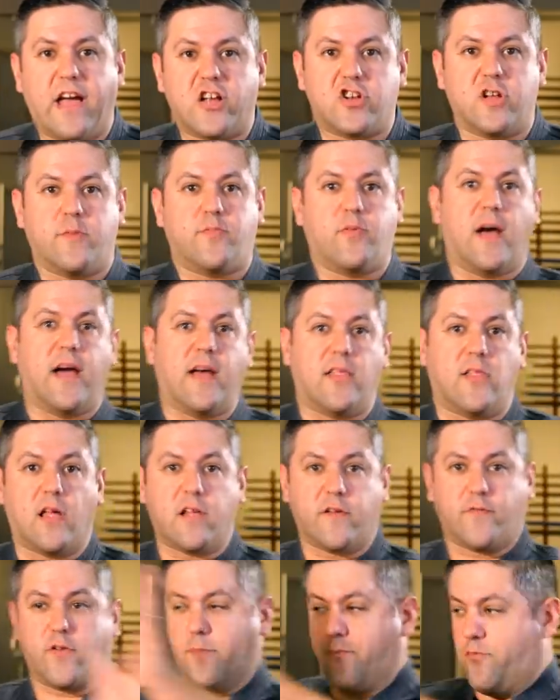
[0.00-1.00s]
actually apply a
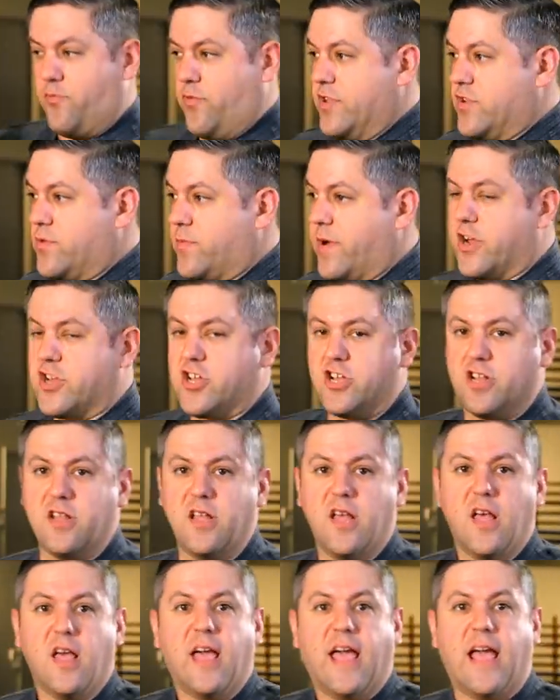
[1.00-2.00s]
lot of our
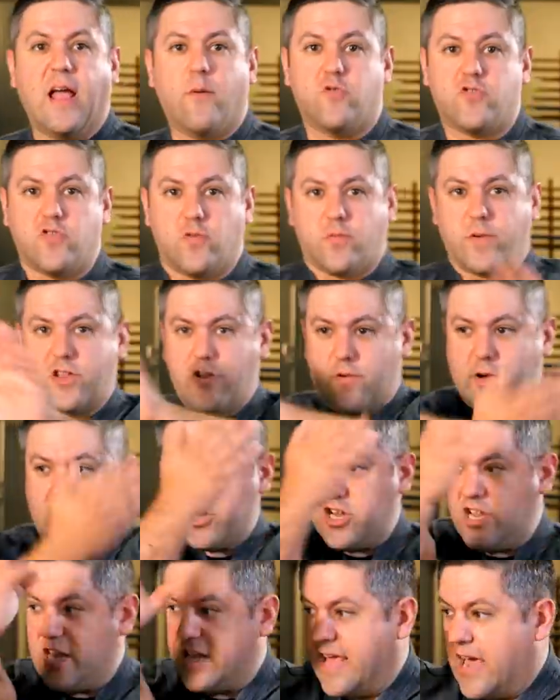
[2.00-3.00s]
redirection, and we'll do
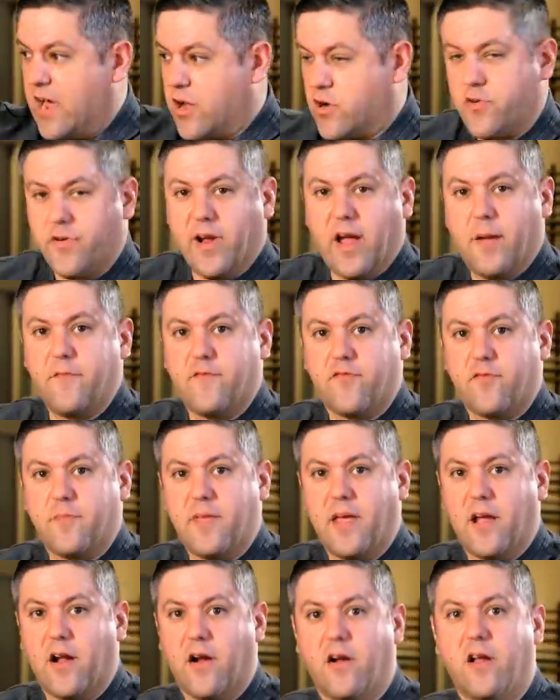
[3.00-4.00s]
redirection and counter grabbing from
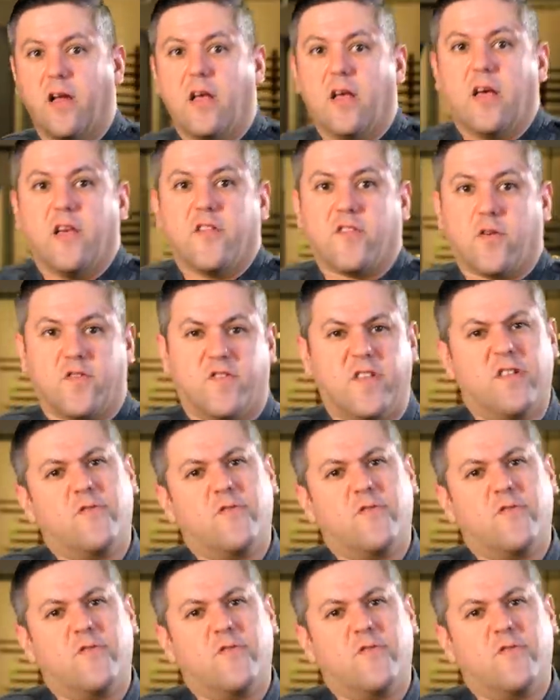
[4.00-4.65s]
there. So it's